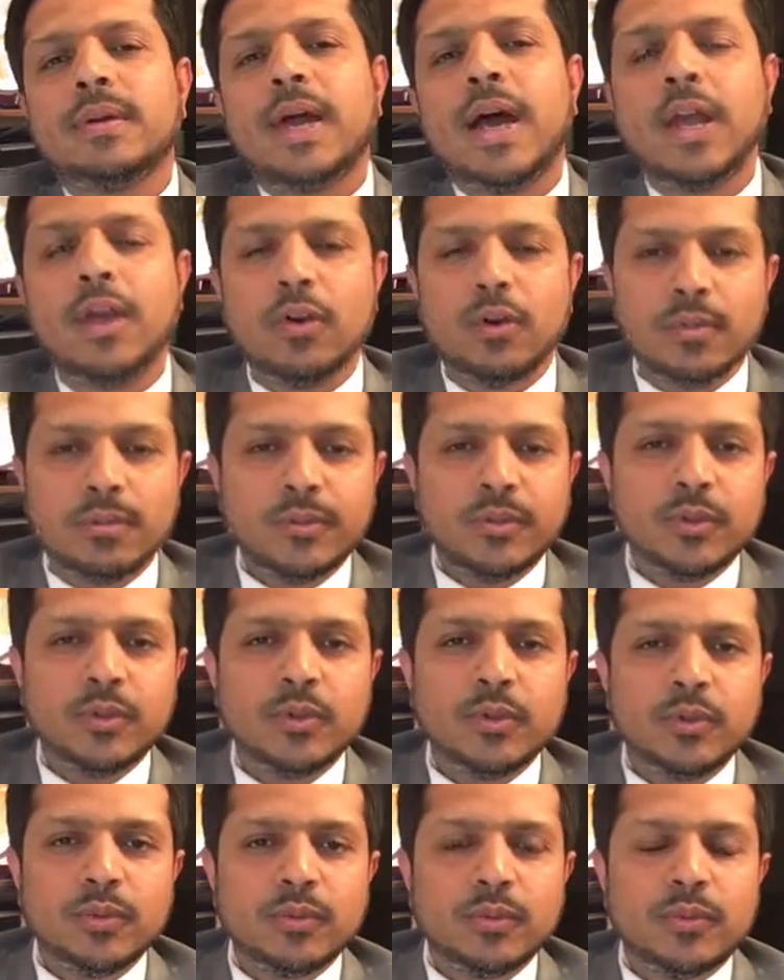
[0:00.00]
I hope
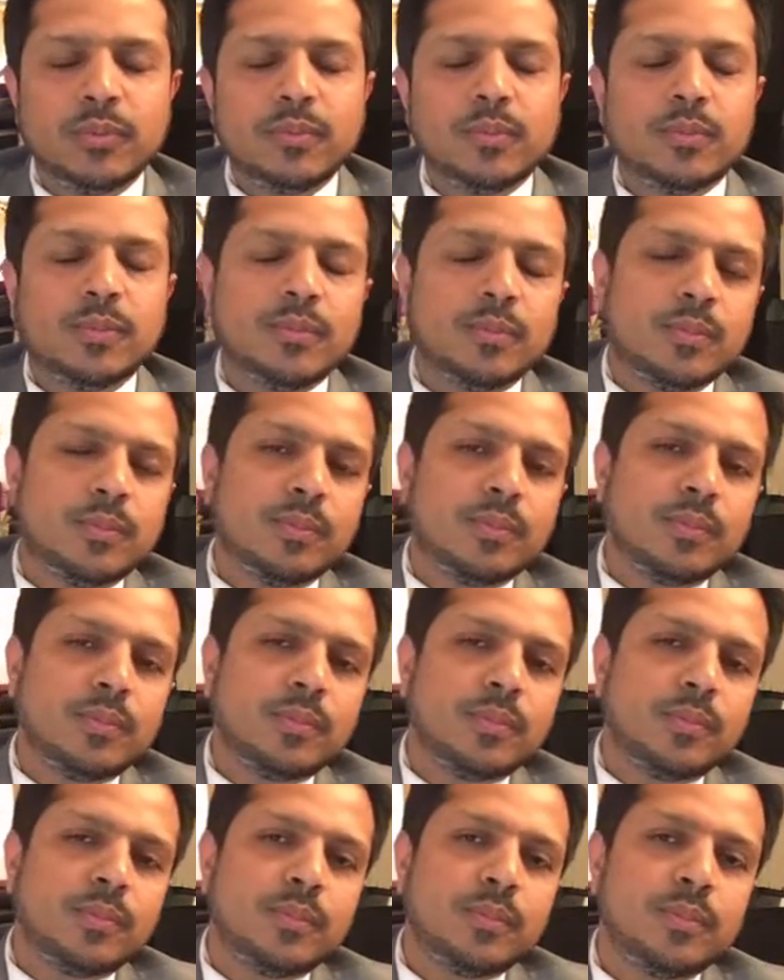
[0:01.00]
you
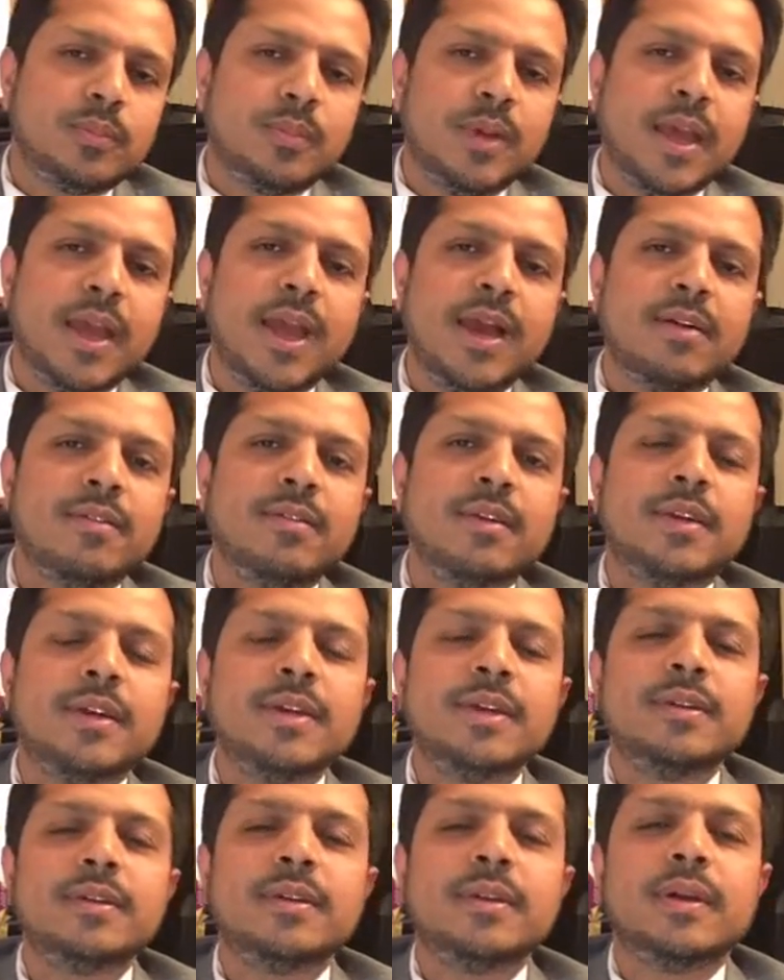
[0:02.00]
may have
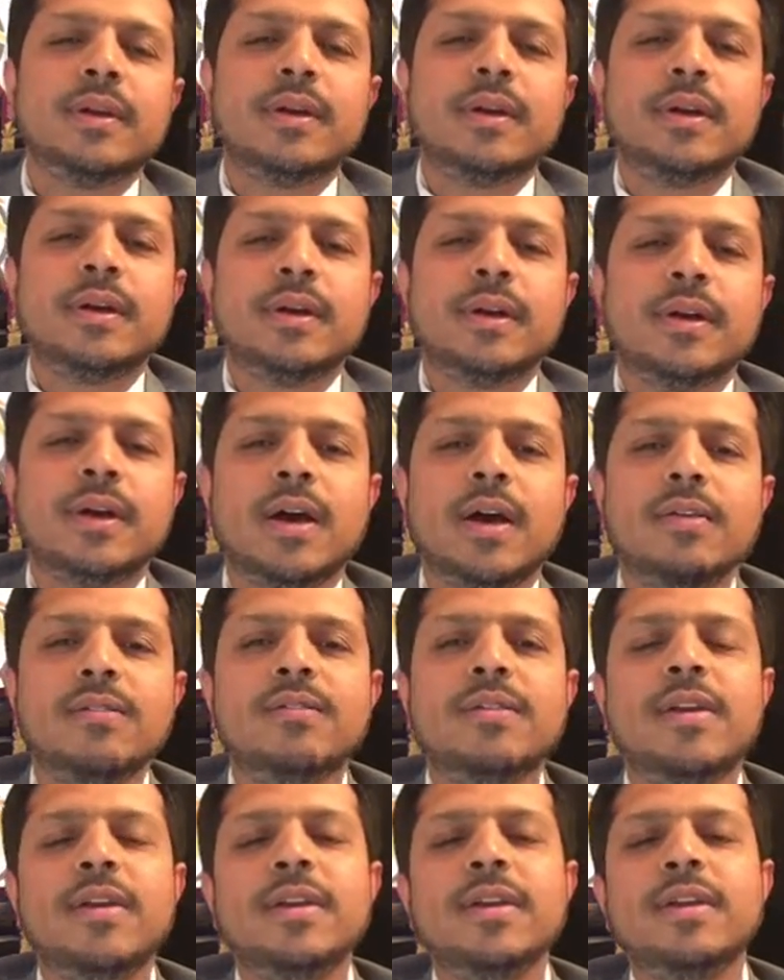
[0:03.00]
learned a
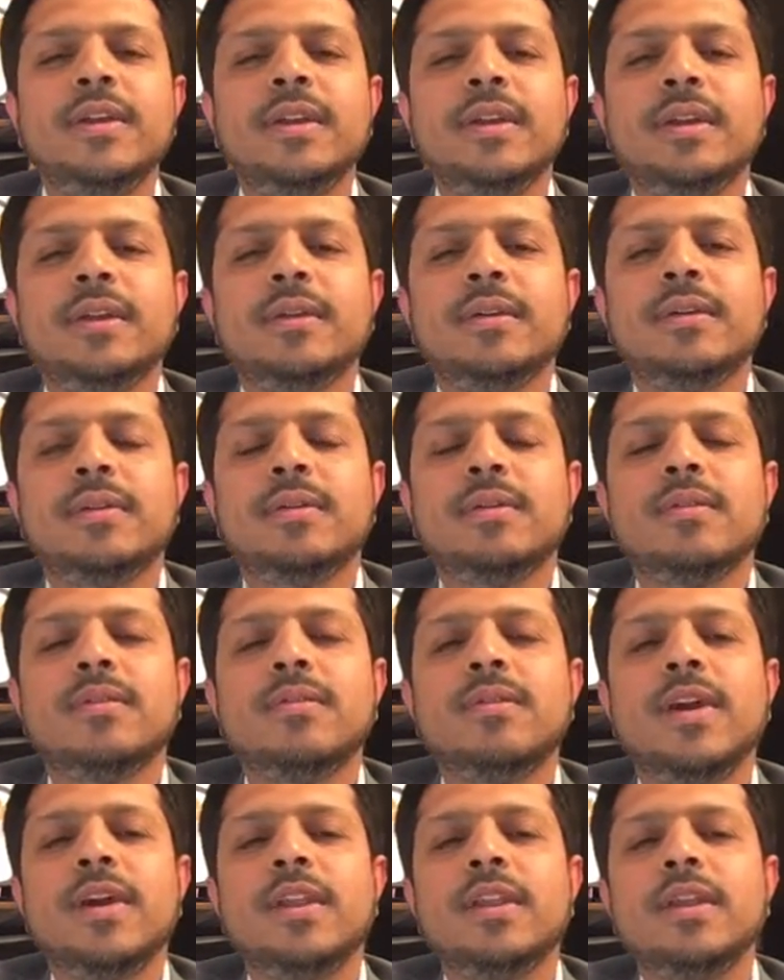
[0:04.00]
very
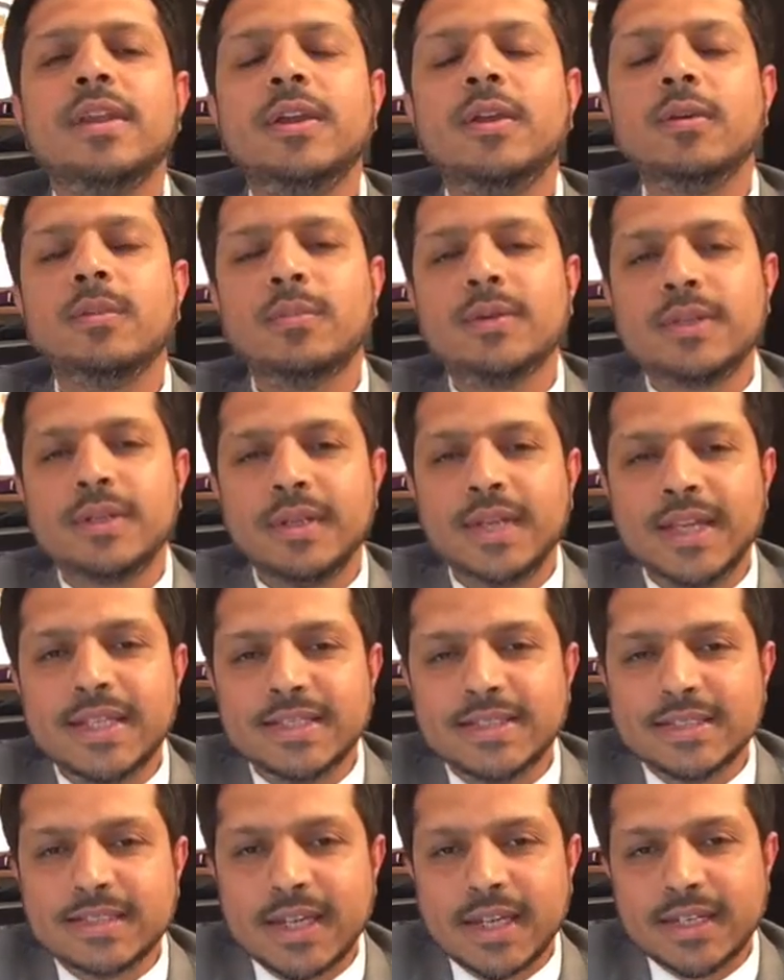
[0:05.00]
valuable
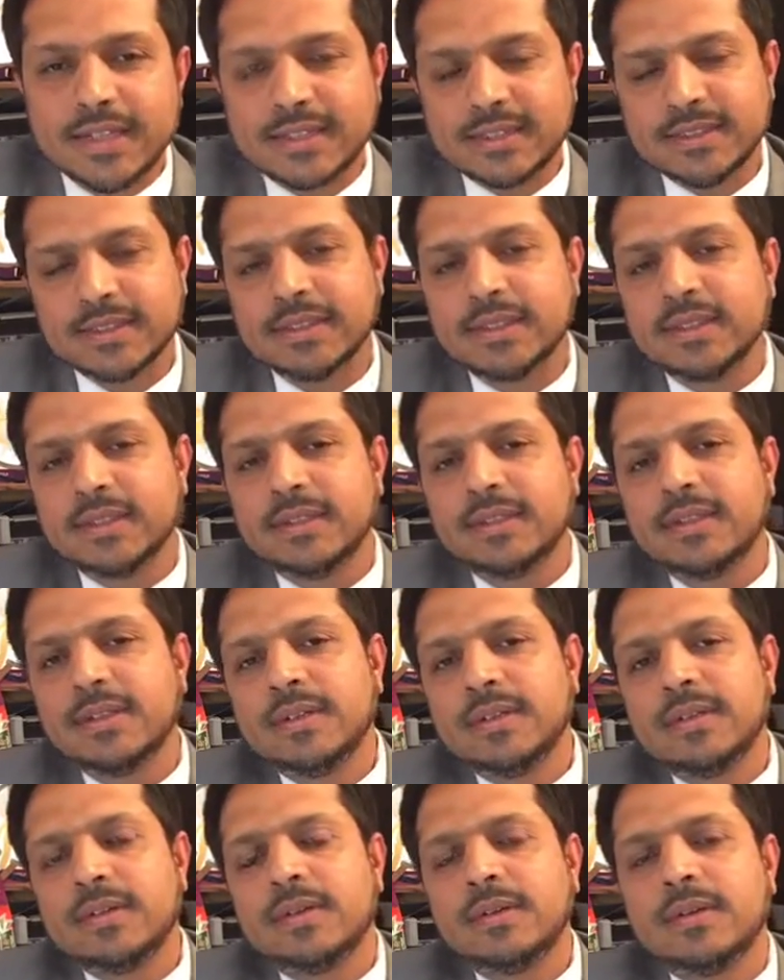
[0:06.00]
insights
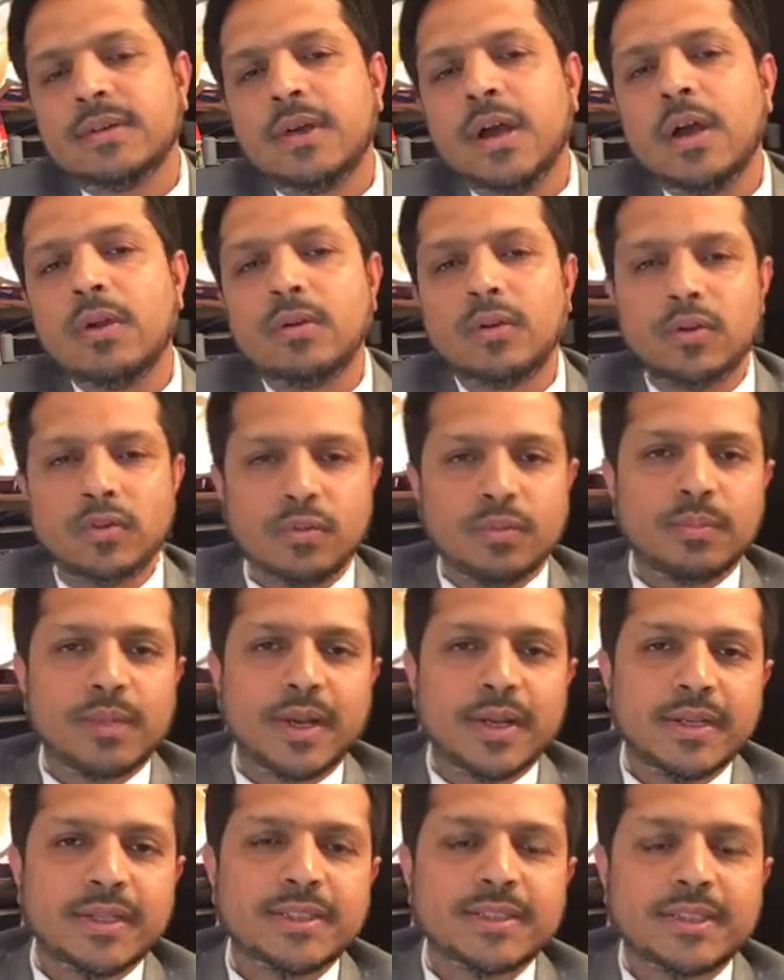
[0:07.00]
out of
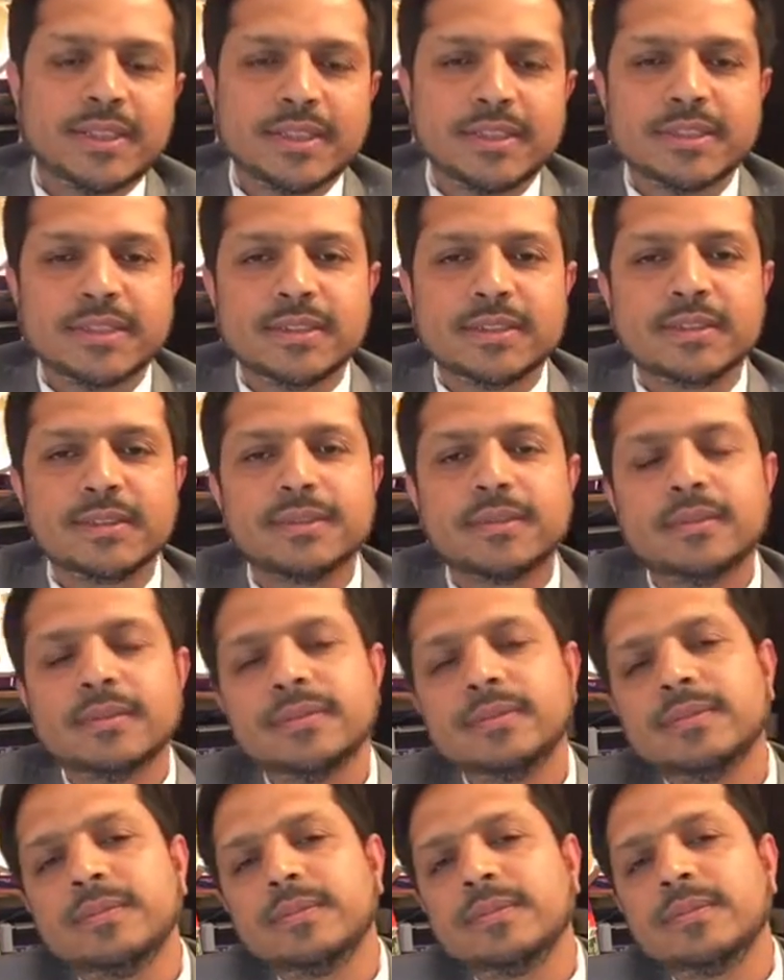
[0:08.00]
my discussion.
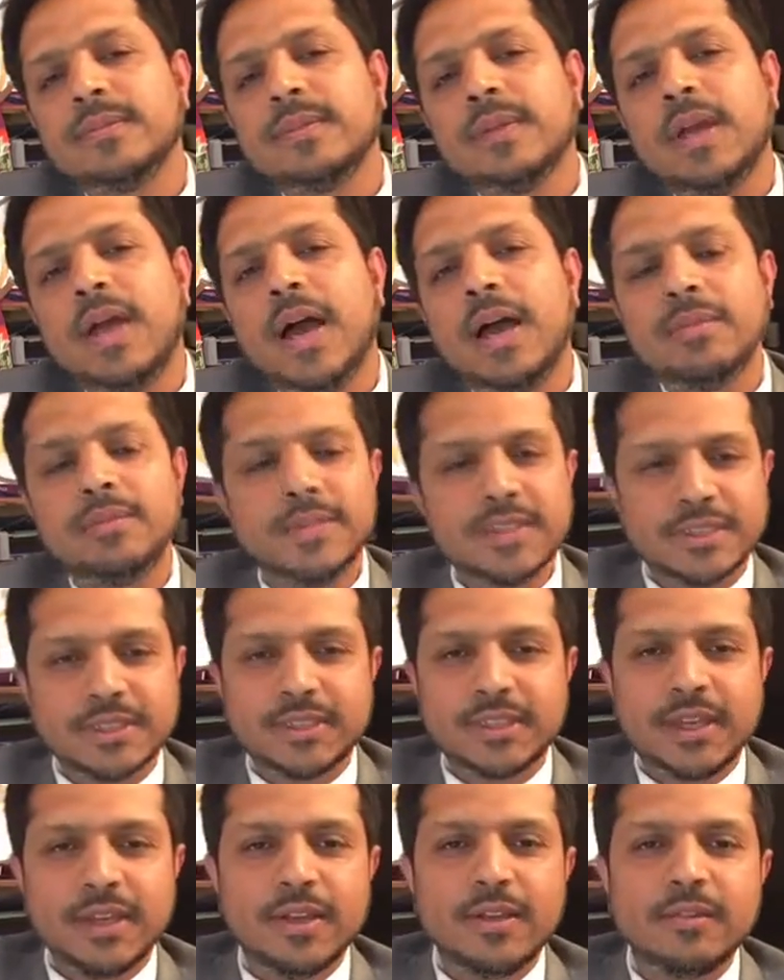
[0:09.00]
I'm just
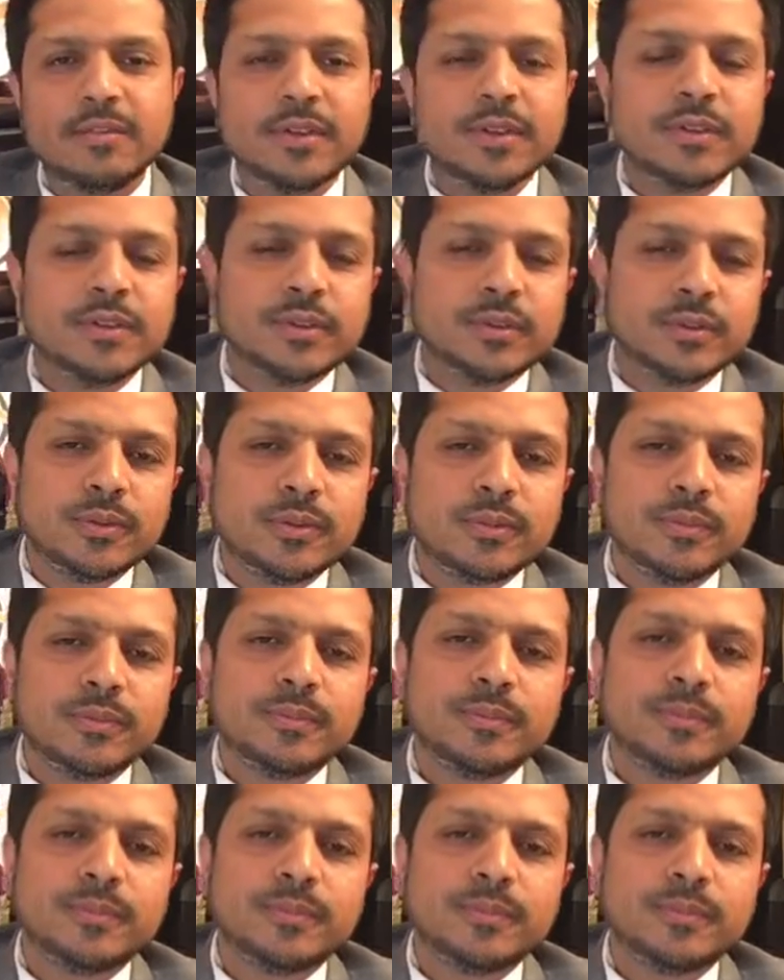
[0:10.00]
sharing with you.